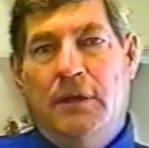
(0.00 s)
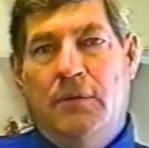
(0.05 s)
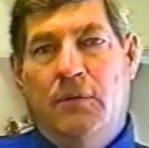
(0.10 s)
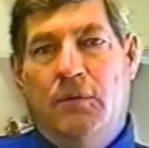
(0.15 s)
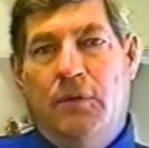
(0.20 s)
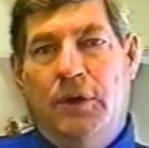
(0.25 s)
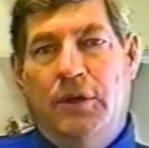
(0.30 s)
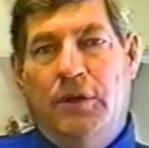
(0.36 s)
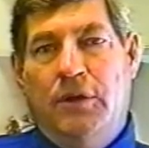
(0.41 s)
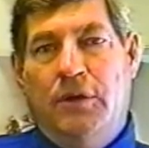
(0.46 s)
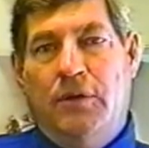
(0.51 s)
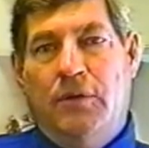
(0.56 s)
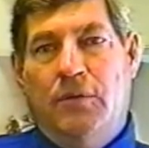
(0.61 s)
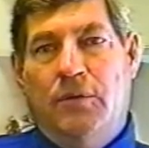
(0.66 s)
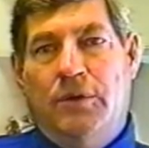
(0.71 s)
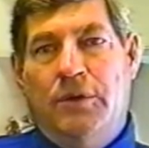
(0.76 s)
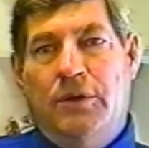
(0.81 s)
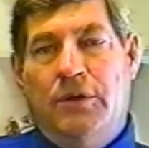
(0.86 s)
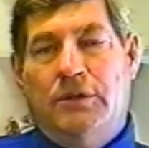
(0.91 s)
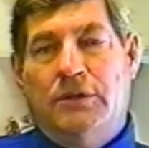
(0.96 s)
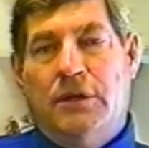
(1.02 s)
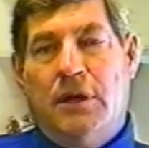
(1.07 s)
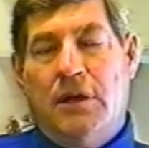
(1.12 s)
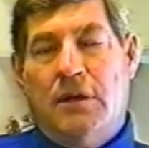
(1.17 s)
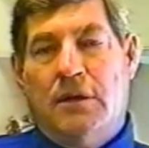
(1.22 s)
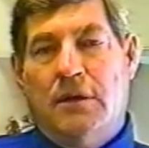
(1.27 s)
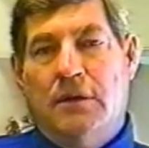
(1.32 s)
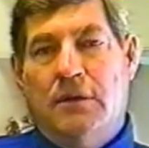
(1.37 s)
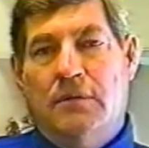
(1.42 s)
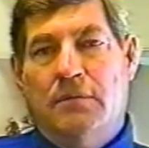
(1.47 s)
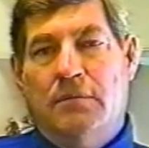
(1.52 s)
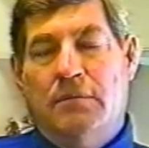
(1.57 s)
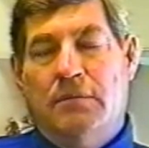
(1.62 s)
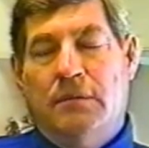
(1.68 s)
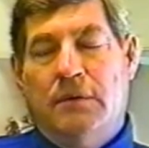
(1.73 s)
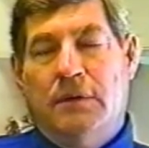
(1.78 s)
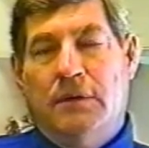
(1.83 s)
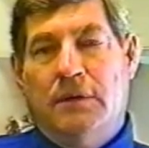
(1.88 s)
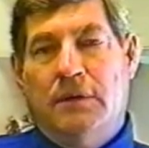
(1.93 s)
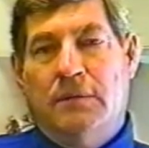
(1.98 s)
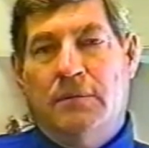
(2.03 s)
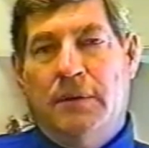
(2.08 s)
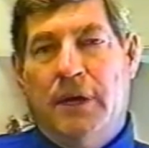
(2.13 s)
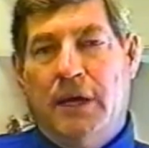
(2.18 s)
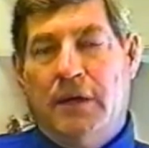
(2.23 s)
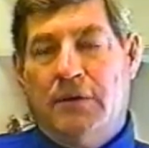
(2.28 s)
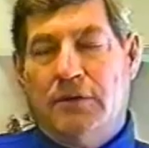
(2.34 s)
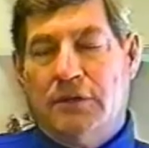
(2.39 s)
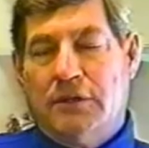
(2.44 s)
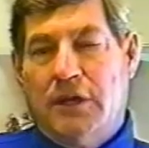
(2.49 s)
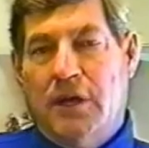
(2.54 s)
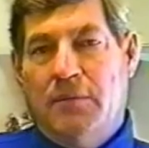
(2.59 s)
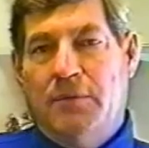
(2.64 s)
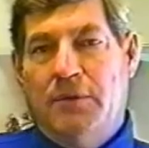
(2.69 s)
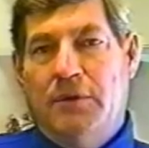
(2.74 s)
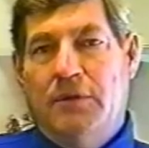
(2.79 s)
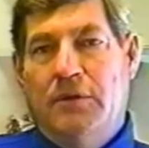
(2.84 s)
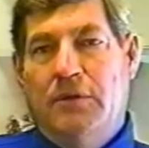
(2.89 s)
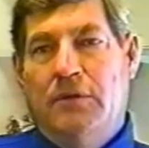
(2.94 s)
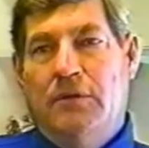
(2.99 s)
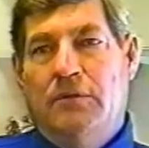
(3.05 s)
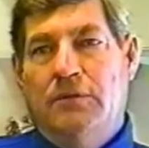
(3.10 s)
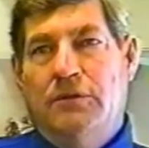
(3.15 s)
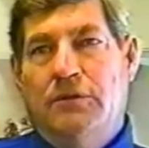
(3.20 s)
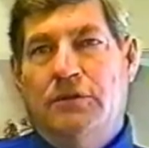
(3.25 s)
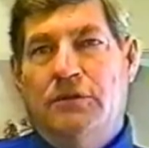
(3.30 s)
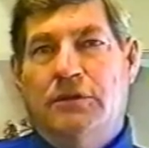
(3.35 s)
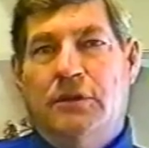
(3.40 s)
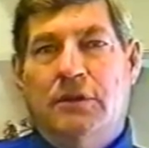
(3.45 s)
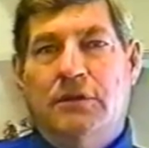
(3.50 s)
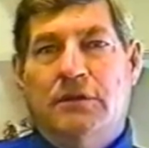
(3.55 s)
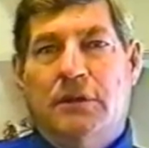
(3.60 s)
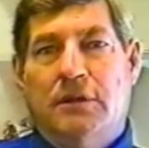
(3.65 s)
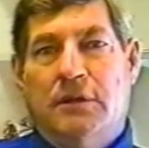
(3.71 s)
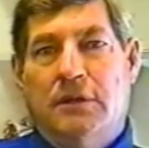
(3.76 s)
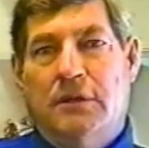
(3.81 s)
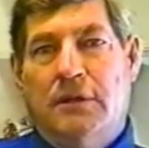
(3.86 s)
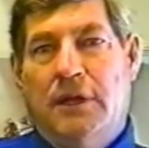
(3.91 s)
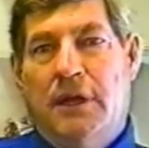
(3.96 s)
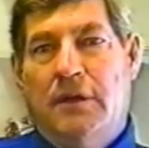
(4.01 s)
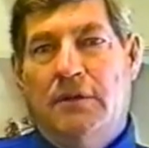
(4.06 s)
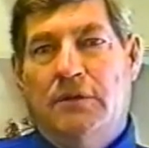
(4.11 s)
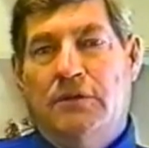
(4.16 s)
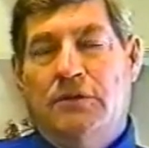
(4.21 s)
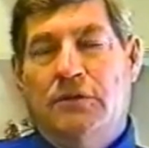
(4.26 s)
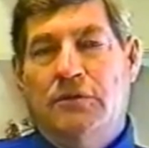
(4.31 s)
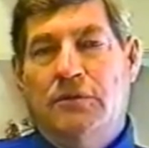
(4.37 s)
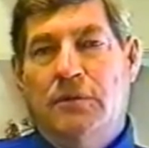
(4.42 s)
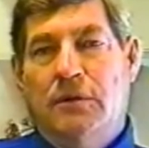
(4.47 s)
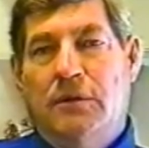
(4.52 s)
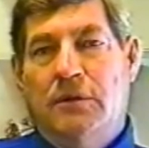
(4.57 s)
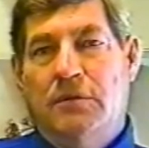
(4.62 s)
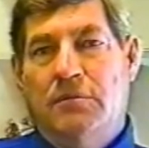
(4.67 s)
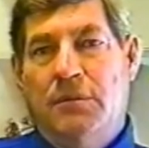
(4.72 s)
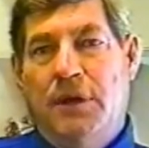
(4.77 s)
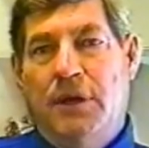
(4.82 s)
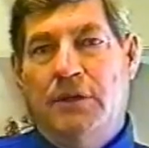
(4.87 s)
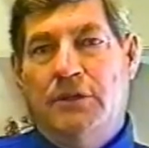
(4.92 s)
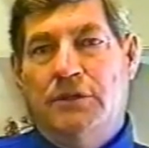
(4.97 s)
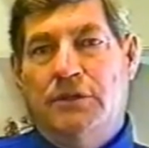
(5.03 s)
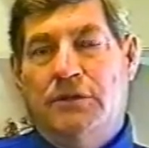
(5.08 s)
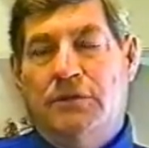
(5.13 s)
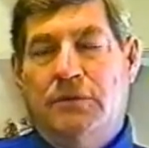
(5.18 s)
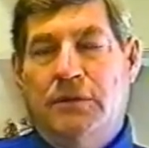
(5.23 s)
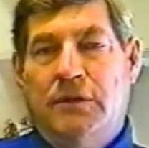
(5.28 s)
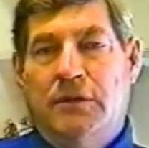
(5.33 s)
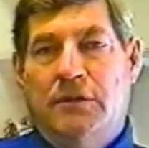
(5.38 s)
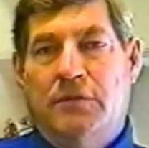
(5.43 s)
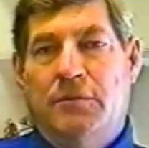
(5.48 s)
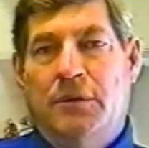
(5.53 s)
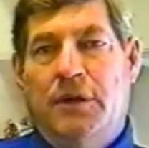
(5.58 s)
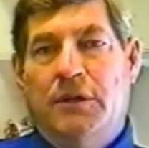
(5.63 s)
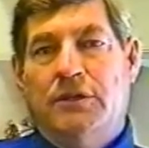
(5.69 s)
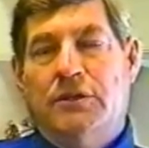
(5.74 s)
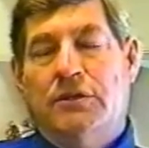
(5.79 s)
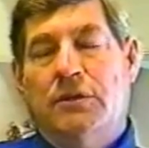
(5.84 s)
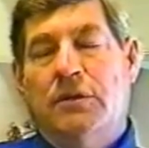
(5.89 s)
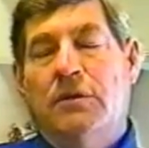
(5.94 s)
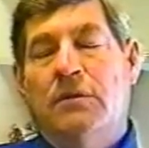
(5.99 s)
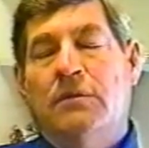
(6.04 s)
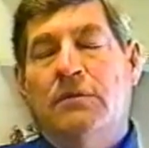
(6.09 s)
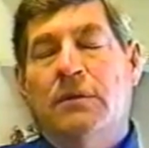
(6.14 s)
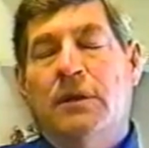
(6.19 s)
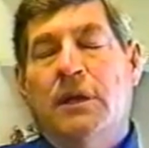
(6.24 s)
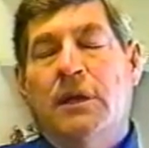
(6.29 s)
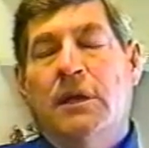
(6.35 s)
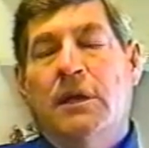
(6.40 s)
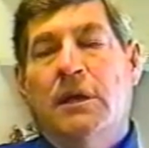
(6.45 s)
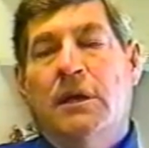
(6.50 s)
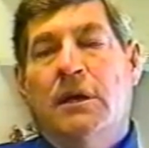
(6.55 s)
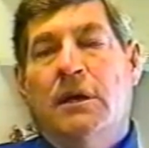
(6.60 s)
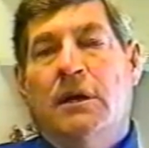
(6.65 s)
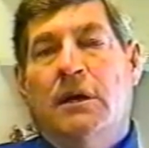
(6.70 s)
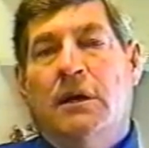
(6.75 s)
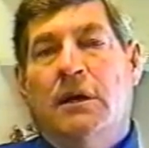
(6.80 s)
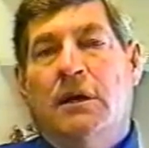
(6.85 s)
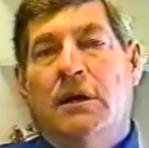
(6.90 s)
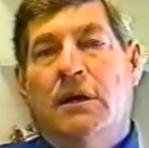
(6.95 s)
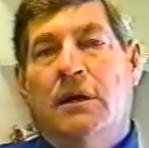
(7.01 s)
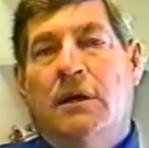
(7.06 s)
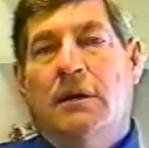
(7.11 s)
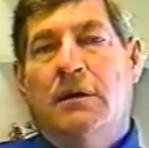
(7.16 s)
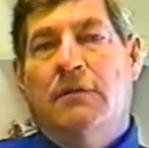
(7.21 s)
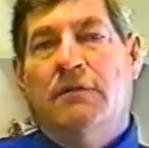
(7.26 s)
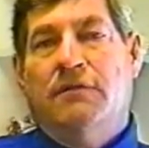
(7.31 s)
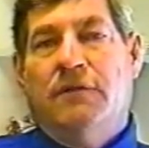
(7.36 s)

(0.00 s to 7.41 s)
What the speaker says: when you're talking microscopic gold, you start talking down to 200 mesh, 300 mesh gold, 5